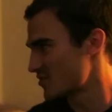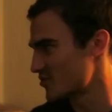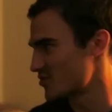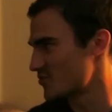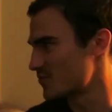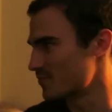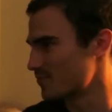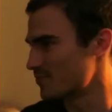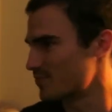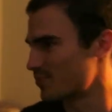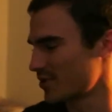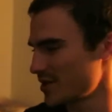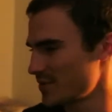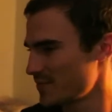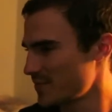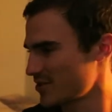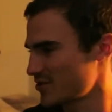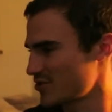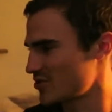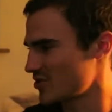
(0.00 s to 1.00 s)
talking to
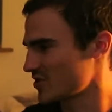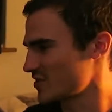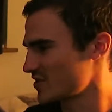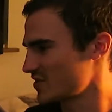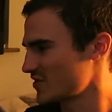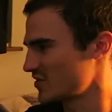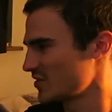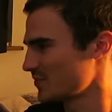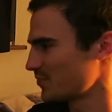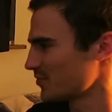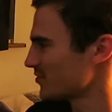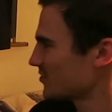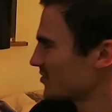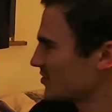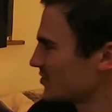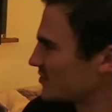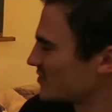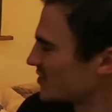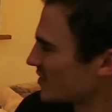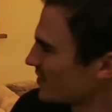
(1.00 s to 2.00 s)
people
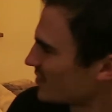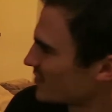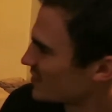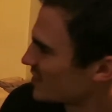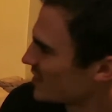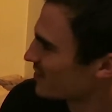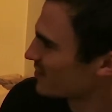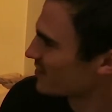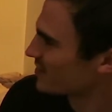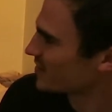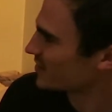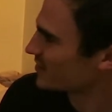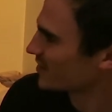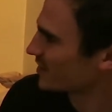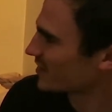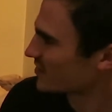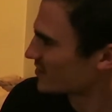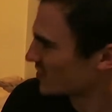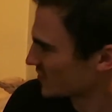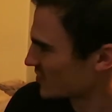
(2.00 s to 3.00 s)
would always, like,
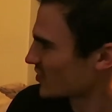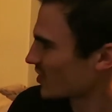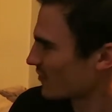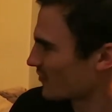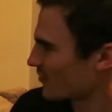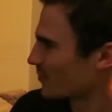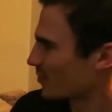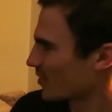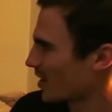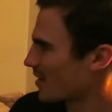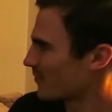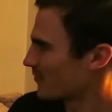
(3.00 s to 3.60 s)
our friends would